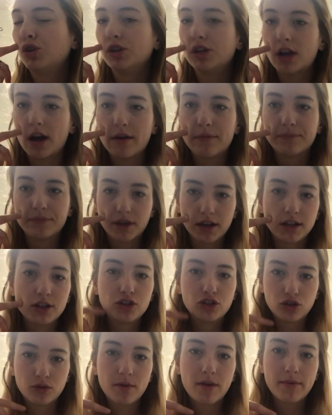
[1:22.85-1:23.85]
Yeah, I
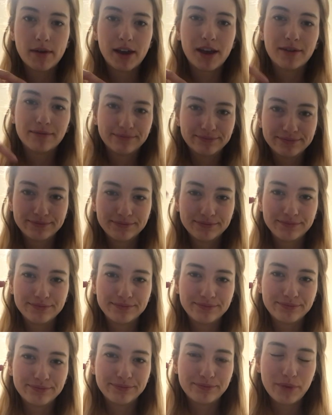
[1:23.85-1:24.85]
need to do my makeup.
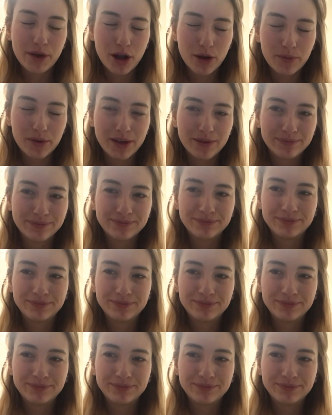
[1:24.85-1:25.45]
BRB.